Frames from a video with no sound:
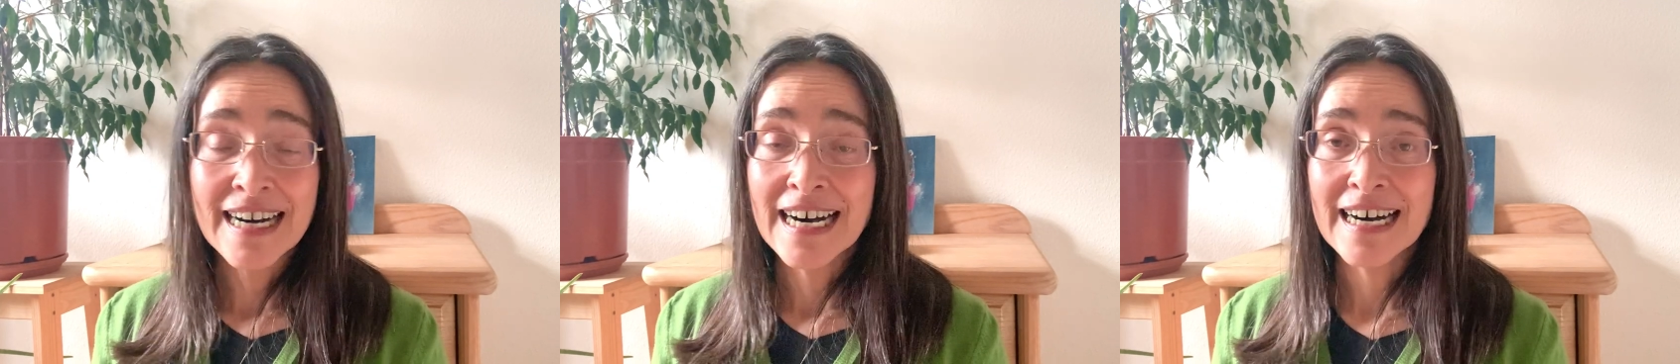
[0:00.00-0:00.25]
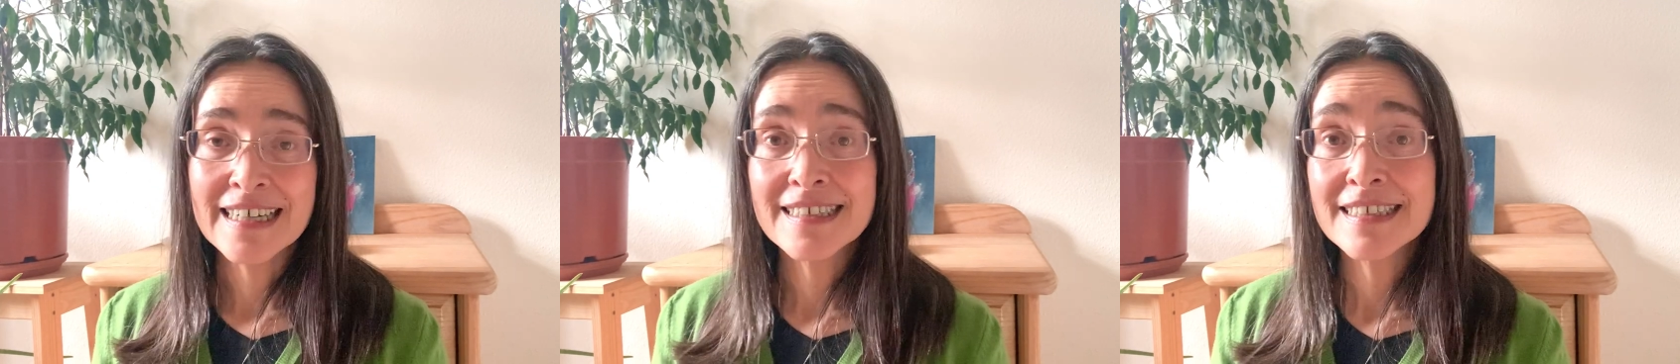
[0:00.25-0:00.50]

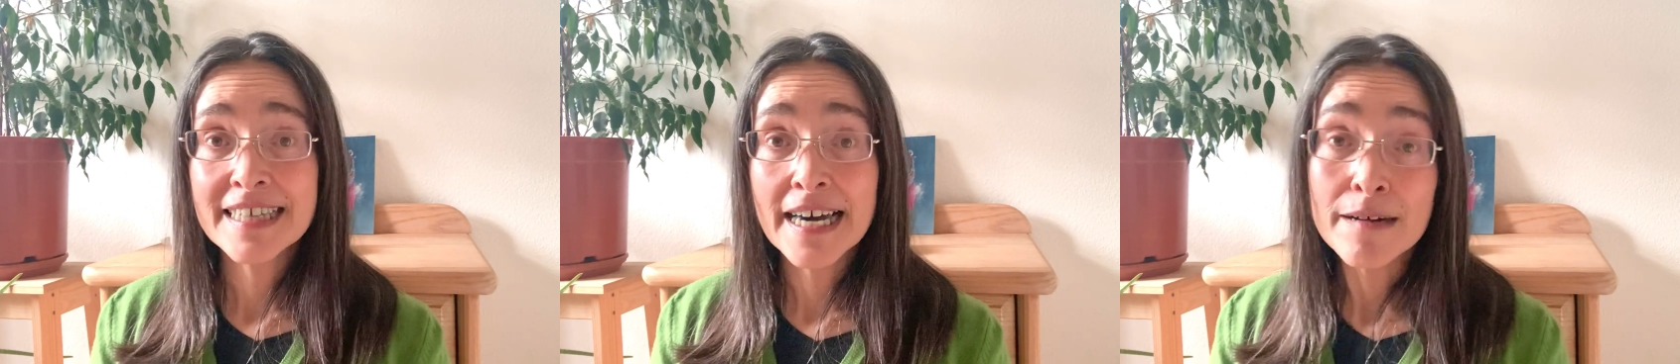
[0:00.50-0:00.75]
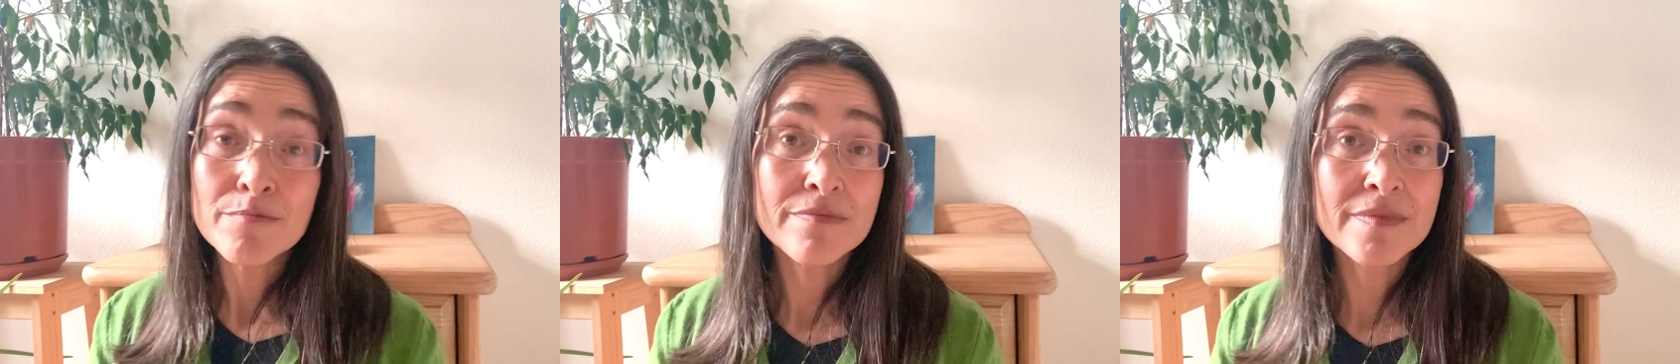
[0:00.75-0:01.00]
And yeah,
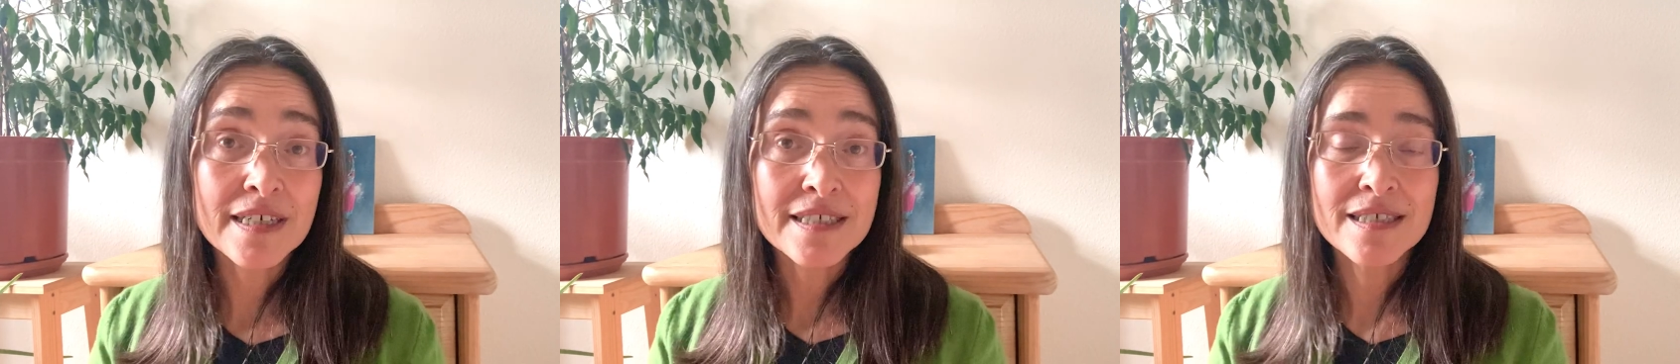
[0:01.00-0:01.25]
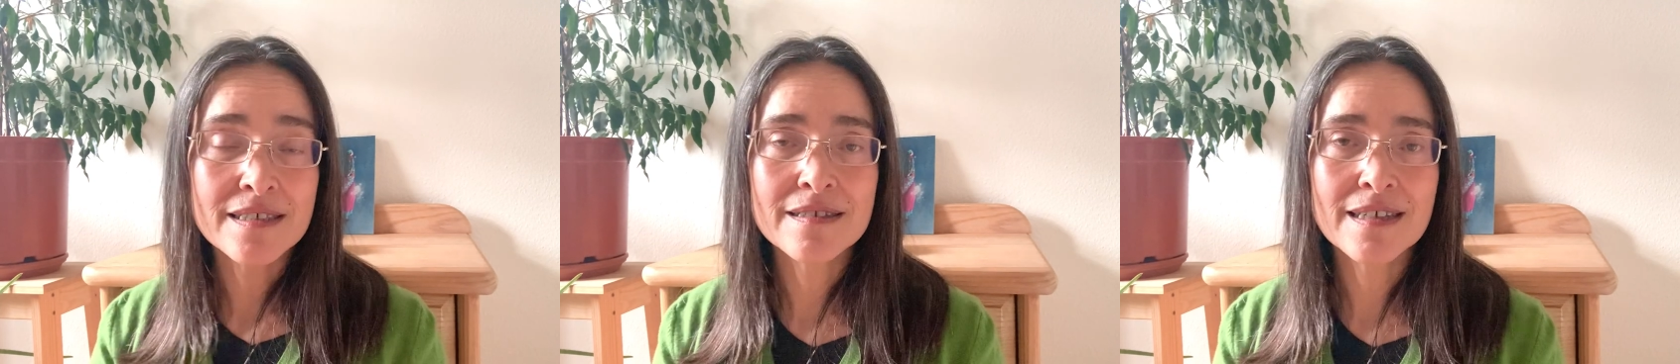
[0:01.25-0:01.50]

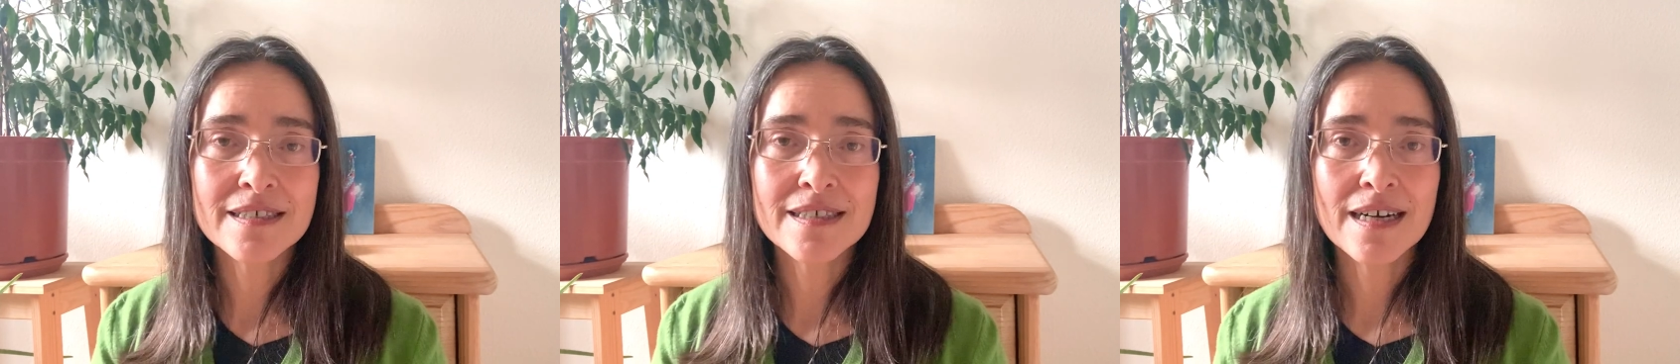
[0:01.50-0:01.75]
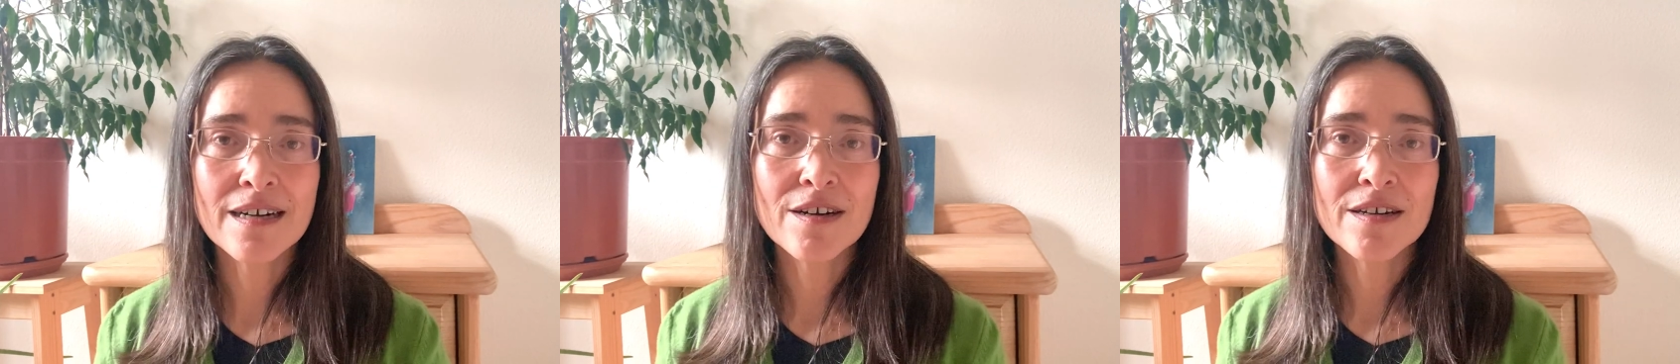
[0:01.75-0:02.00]
these
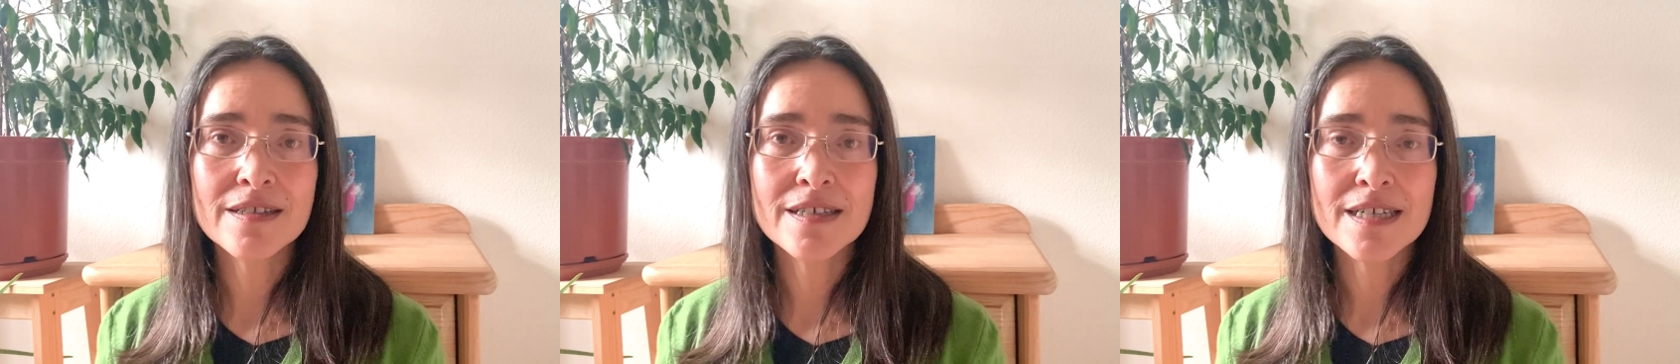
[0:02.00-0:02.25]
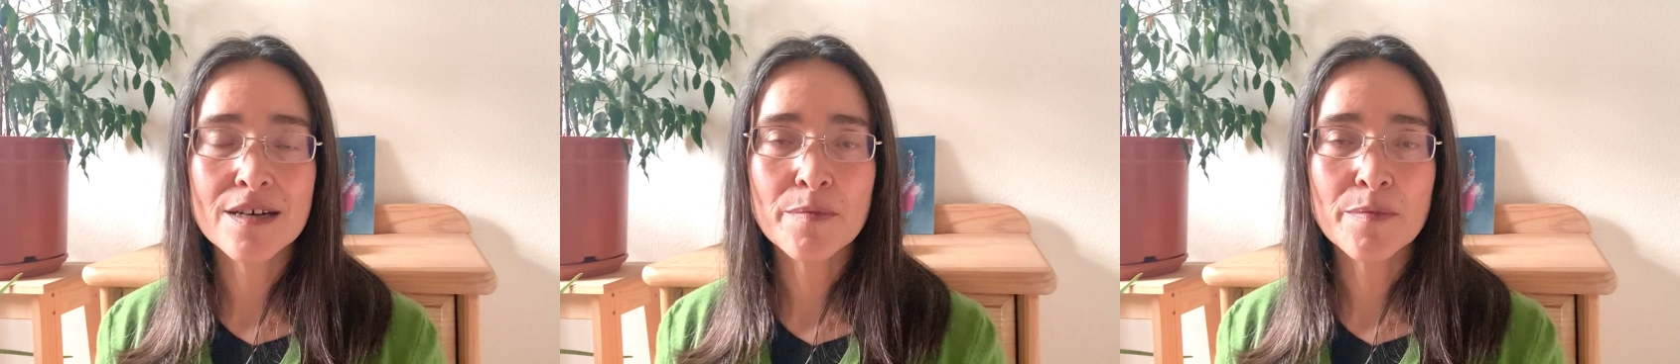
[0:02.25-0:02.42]
are